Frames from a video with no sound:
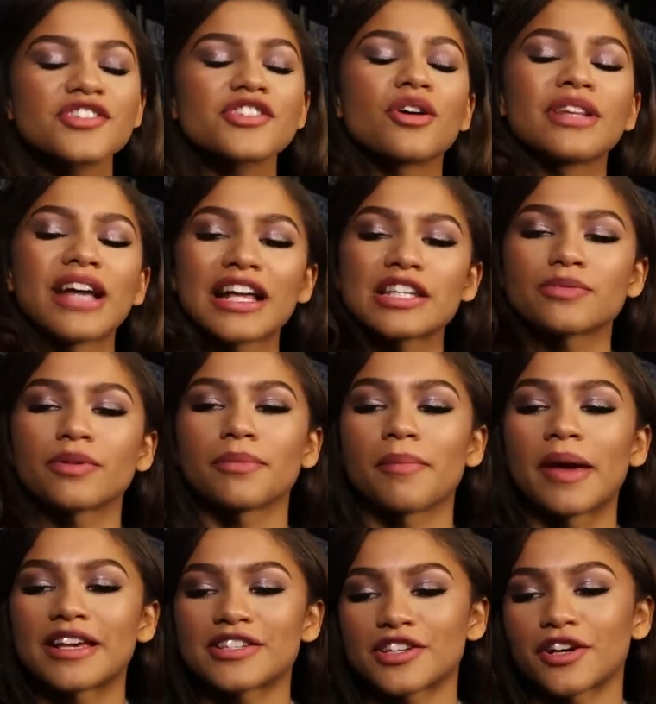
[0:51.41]
So that's
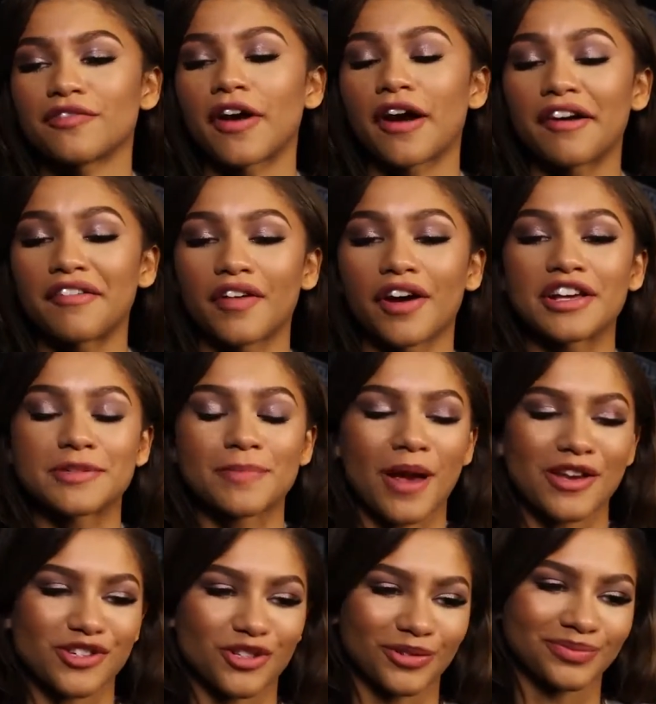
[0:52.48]
what makes her very, very
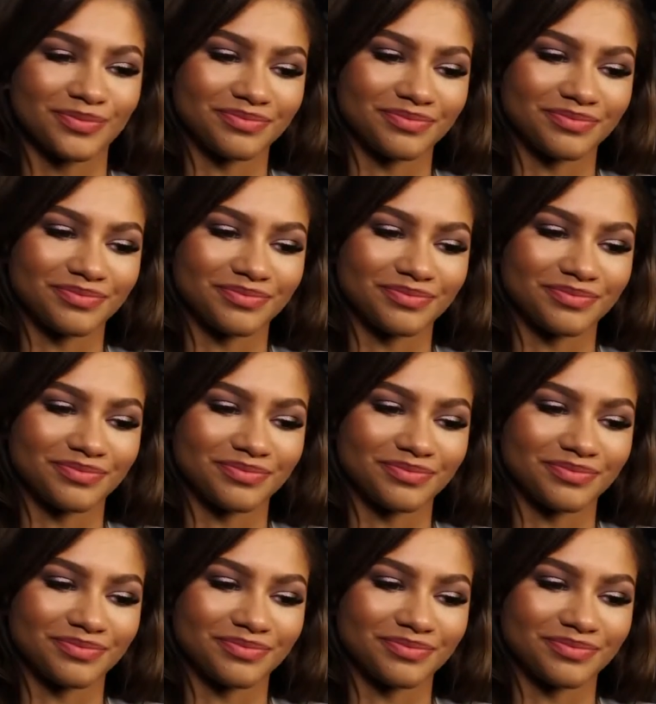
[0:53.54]
special.